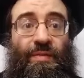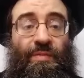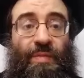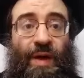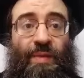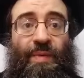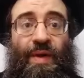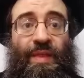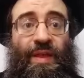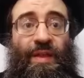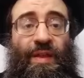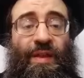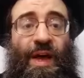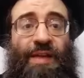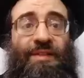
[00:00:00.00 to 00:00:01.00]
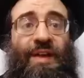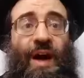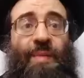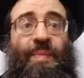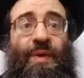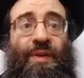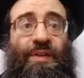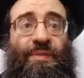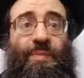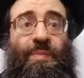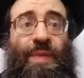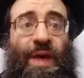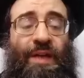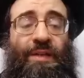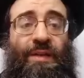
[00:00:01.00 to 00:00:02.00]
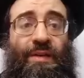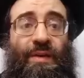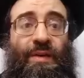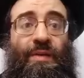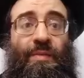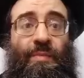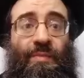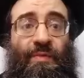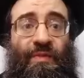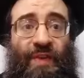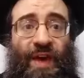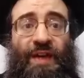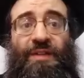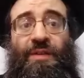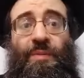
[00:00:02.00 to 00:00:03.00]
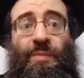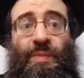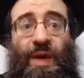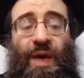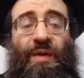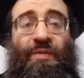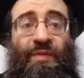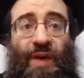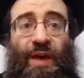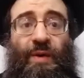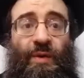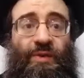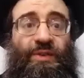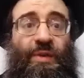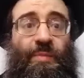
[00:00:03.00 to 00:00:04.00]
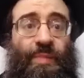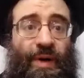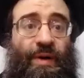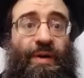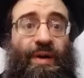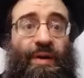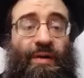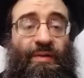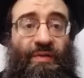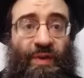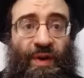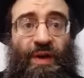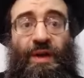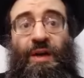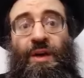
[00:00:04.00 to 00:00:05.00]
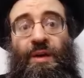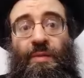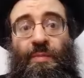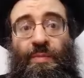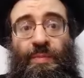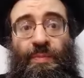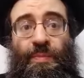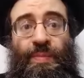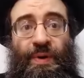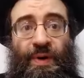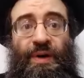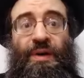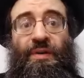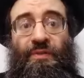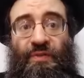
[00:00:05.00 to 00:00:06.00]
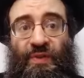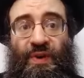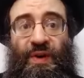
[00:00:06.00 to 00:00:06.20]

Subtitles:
By the way, the last couple is Beit, Veit, Pei, Fei, also B, V, P, F.